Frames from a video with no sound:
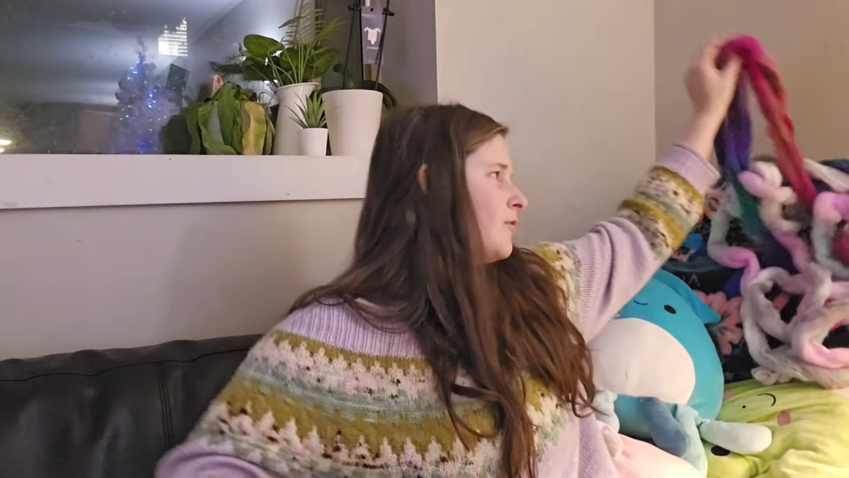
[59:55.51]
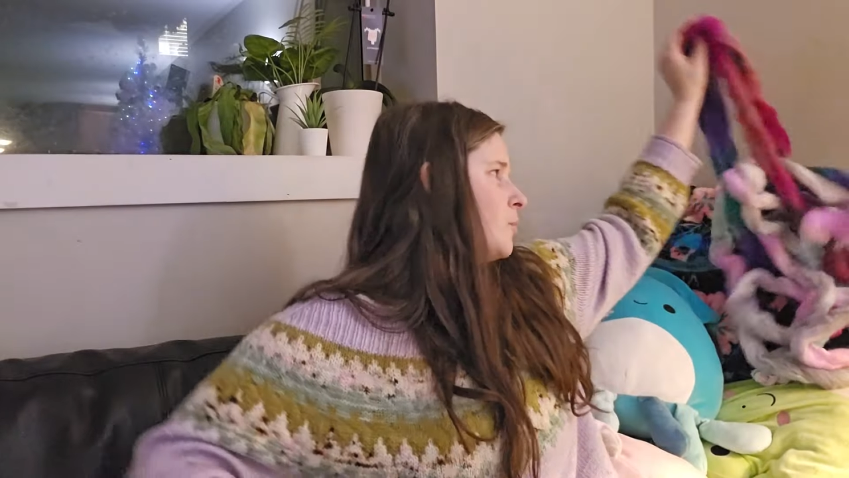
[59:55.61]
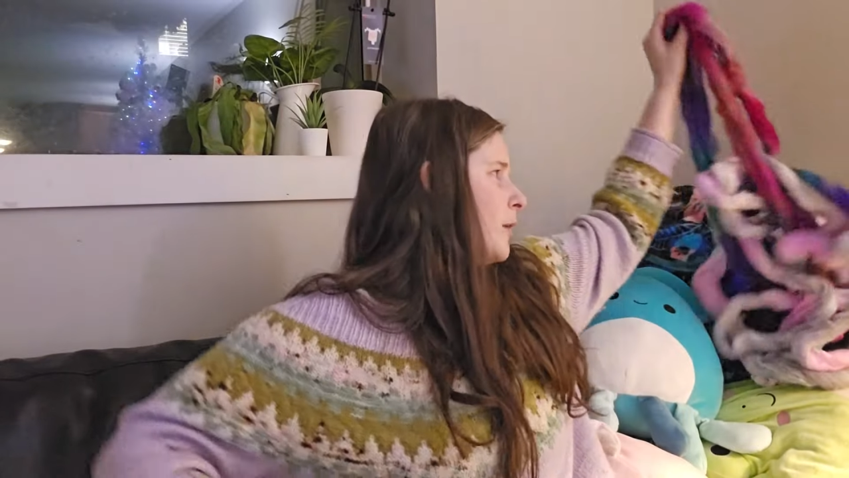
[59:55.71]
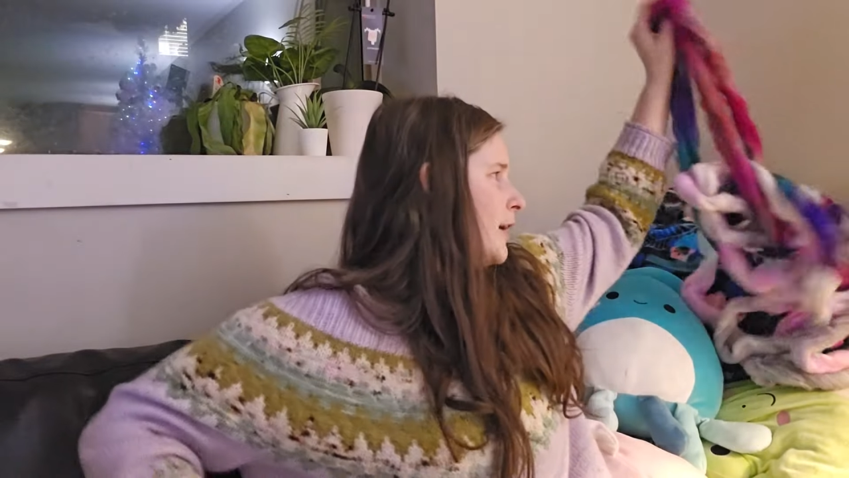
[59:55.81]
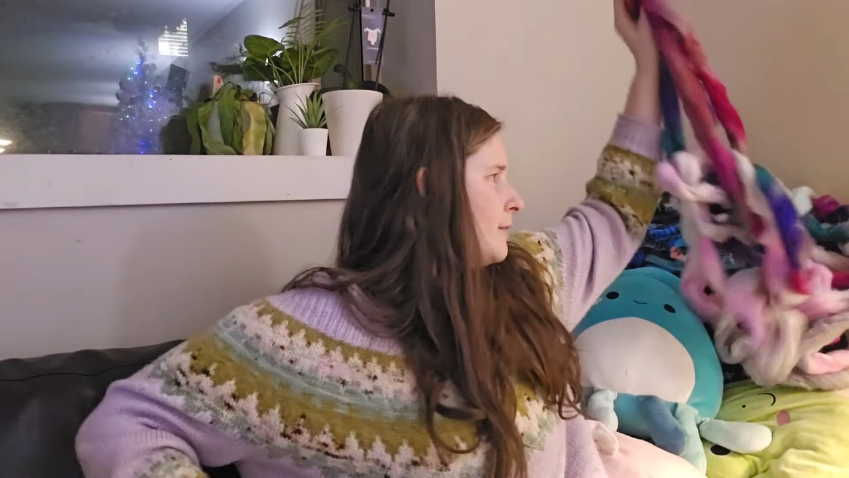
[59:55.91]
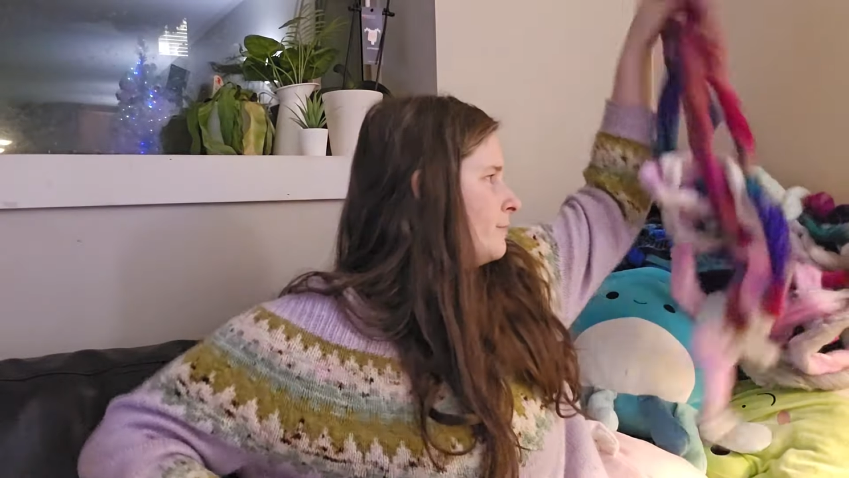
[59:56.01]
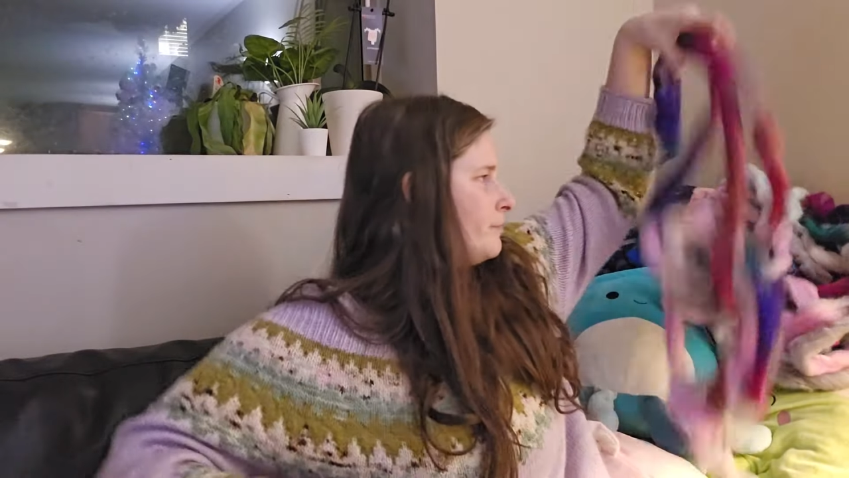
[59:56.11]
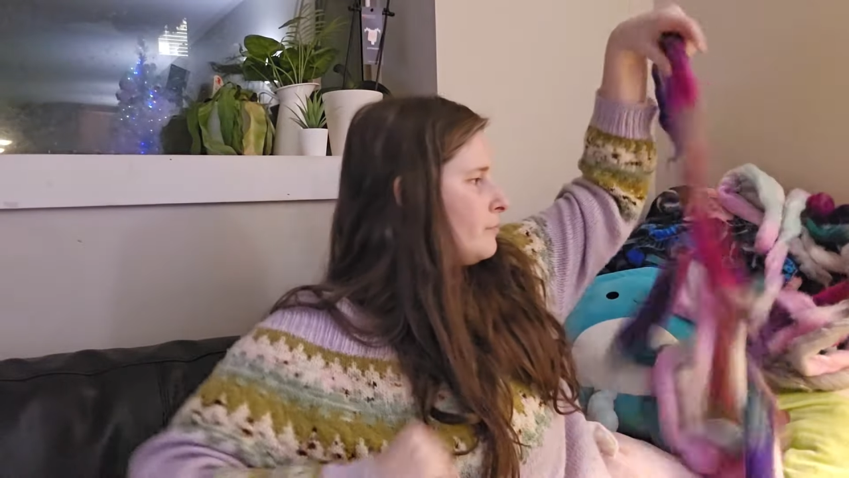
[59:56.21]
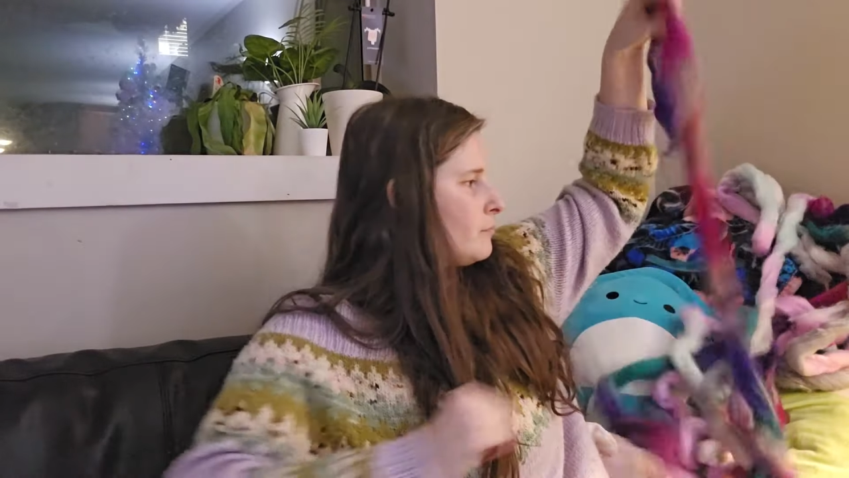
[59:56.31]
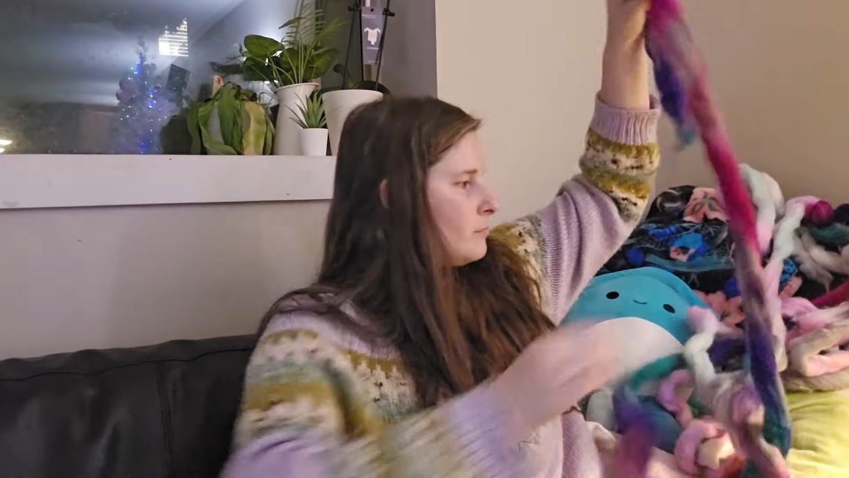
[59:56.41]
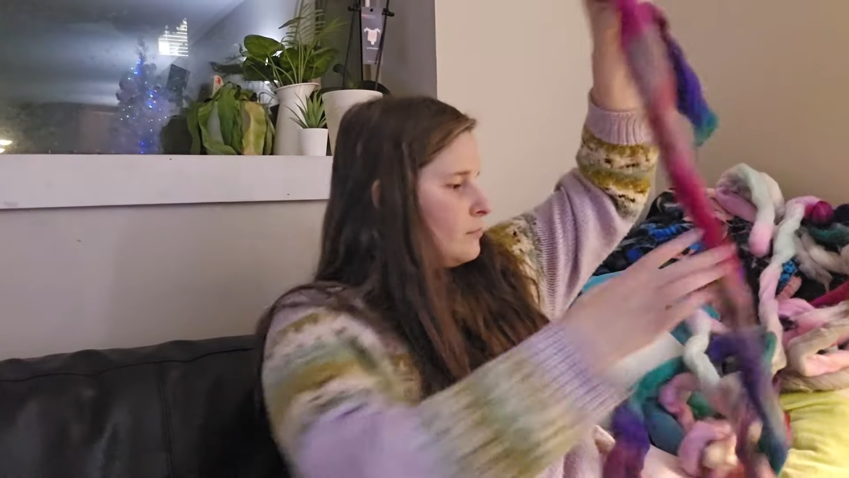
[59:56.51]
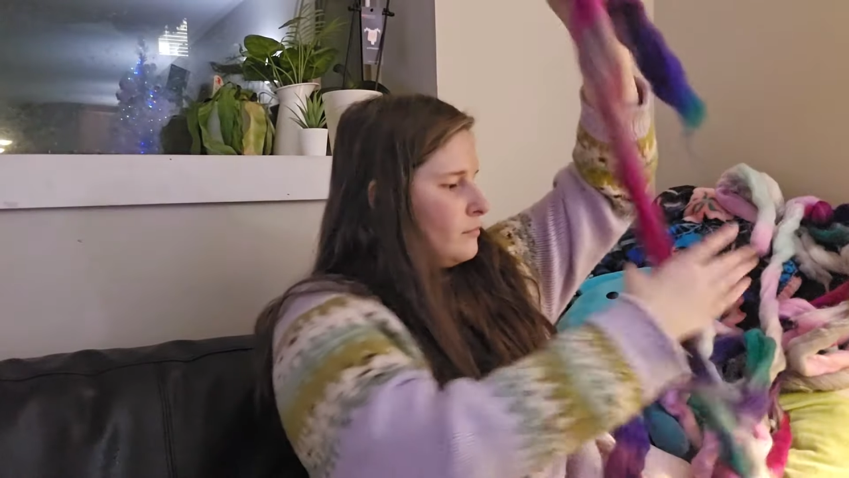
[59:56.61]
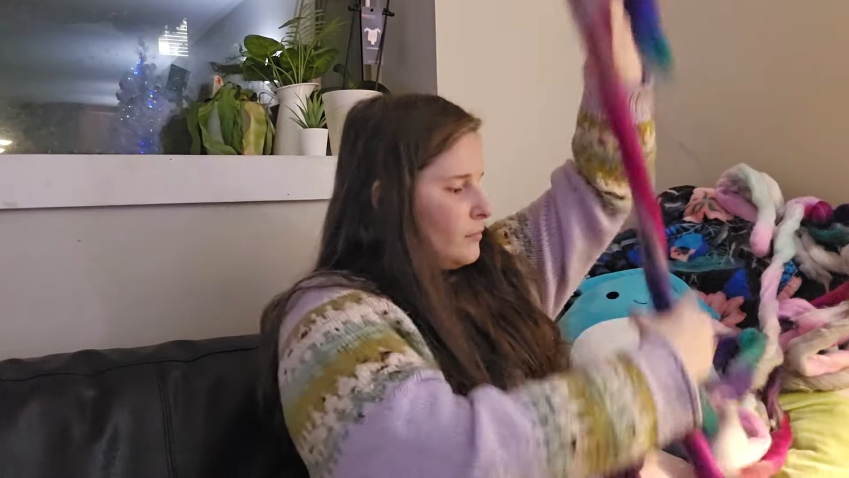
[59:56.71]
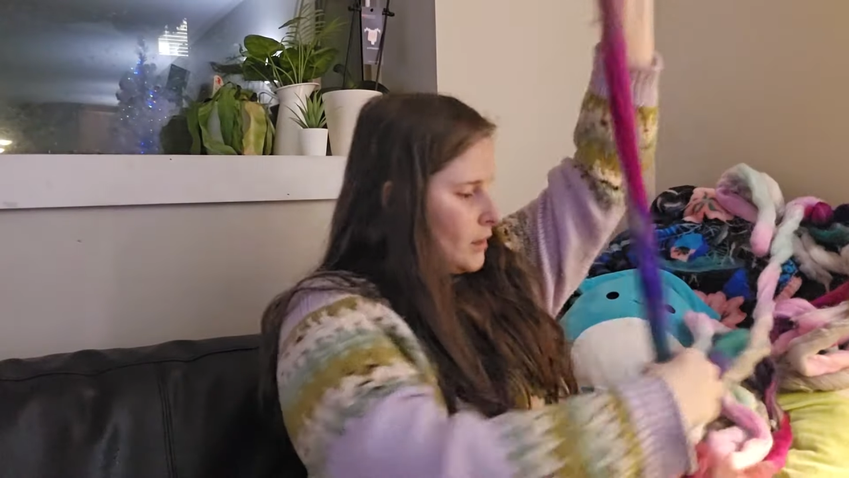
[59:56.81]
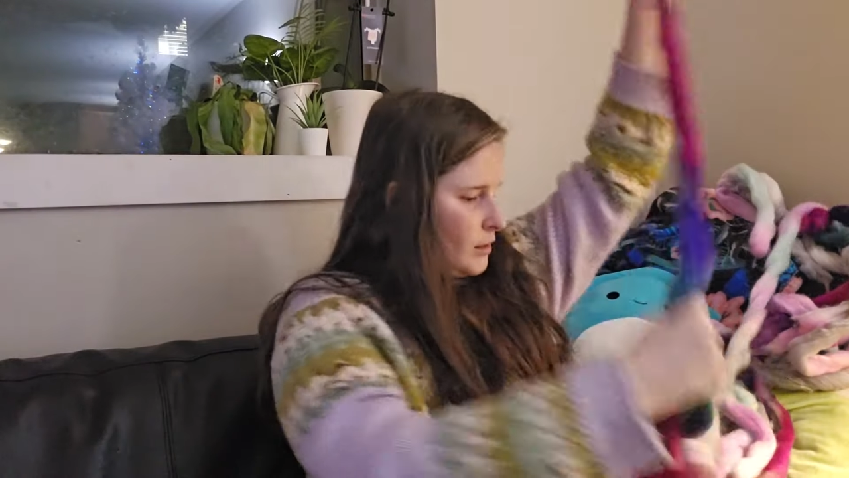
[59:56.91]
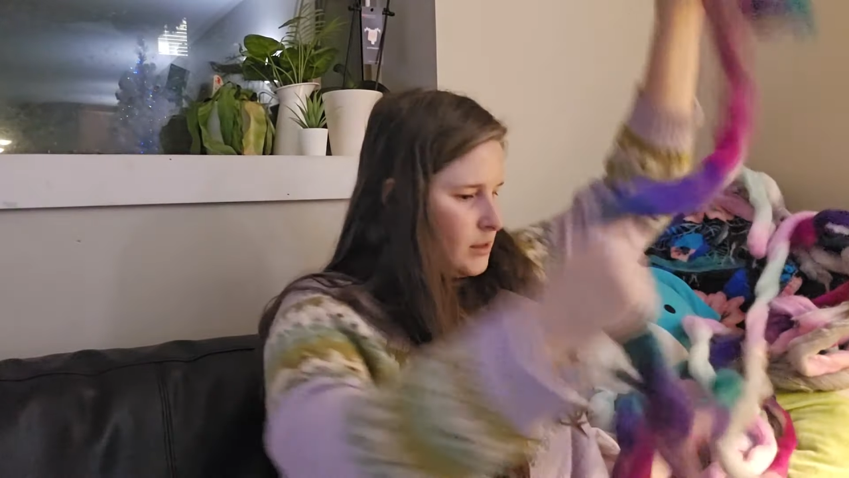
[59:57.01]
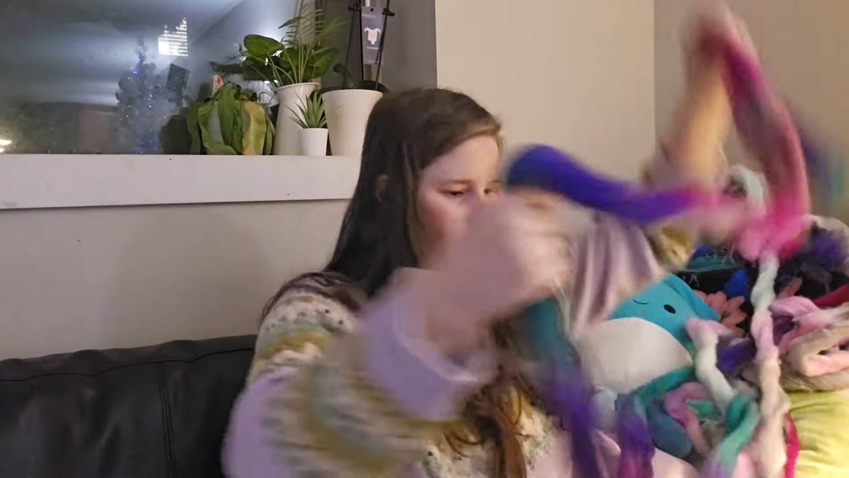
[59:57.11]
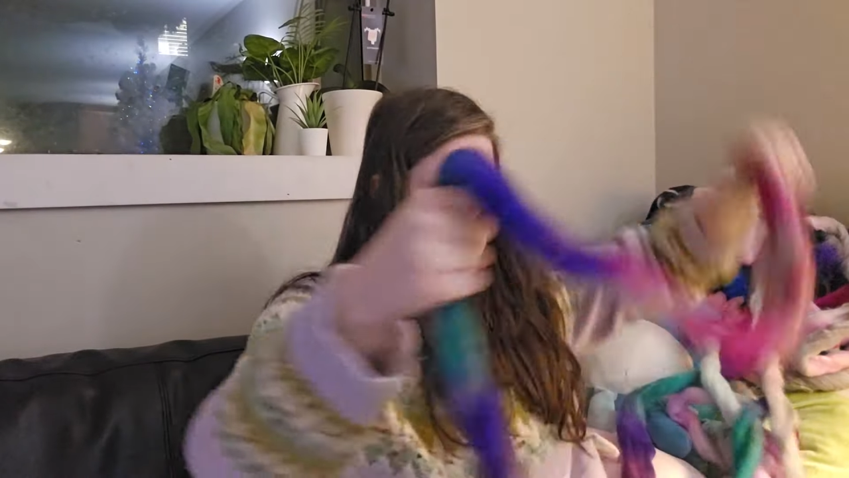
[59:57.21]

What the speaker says: braid. This is